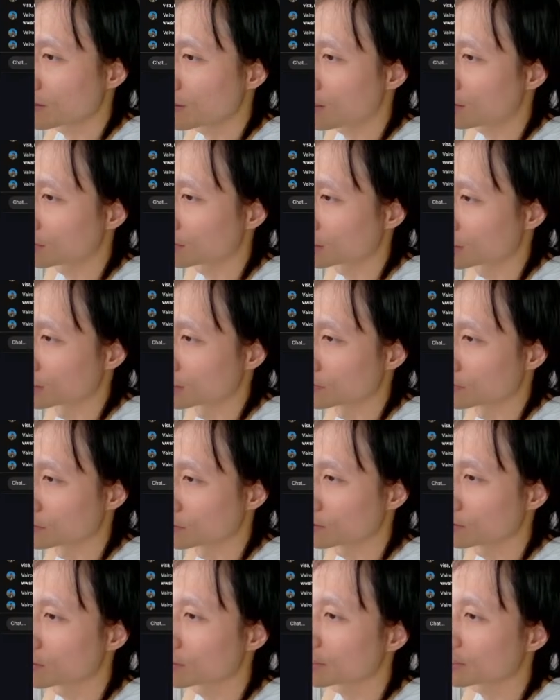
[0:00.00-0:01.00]
So if you
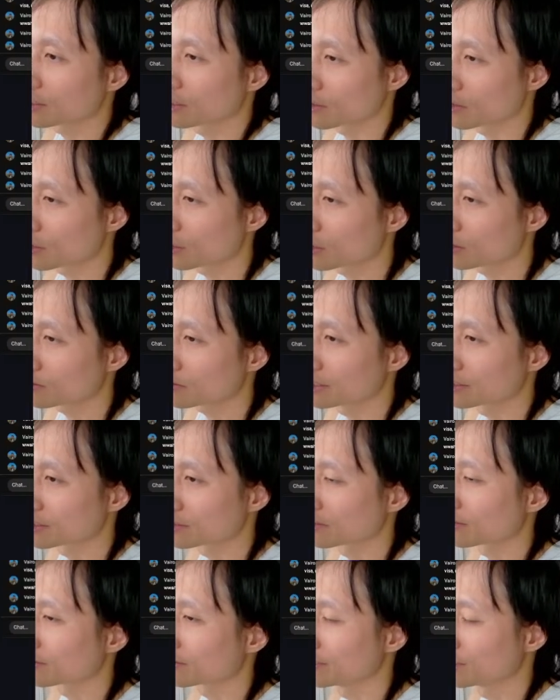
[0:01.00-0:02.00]
look at the code, it's
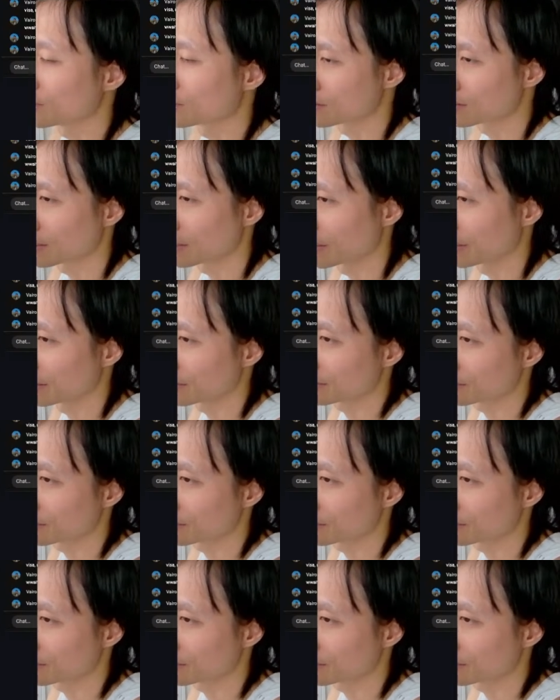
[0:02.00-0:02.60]
literally just like